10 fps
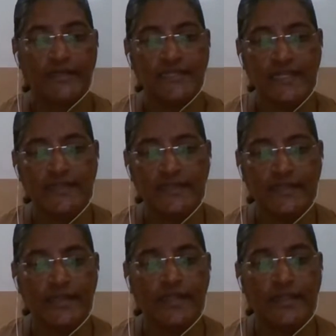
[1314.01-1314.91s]
Did
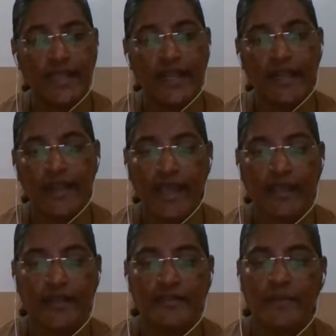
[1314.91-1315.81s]
they
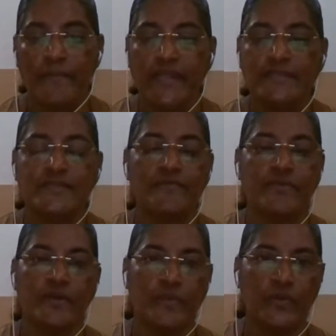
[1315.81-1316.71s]
lack the means
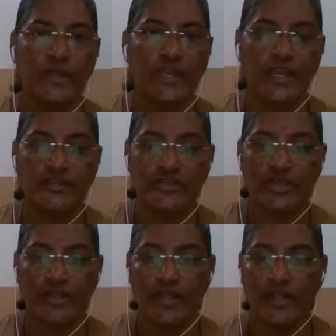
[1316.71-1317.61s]
of
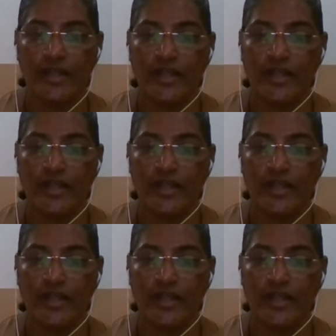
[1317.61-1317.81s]
communication,